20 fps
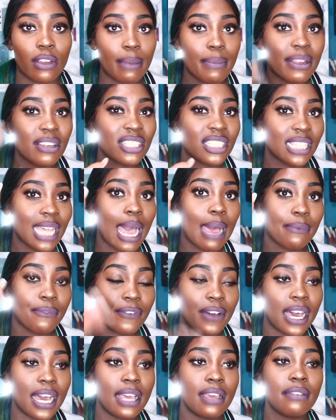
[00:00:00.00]
Give me your top
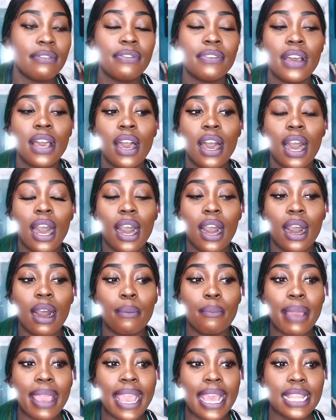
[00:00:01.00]
5,
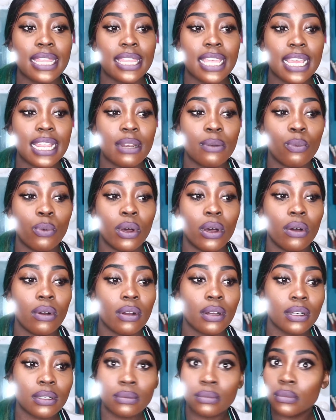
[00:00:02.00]
and then
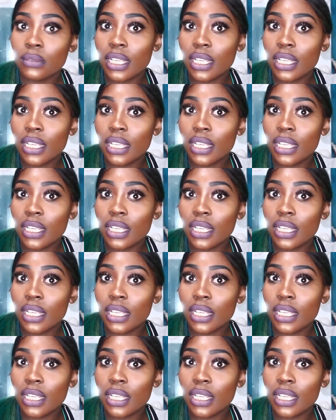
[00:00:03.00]
we'll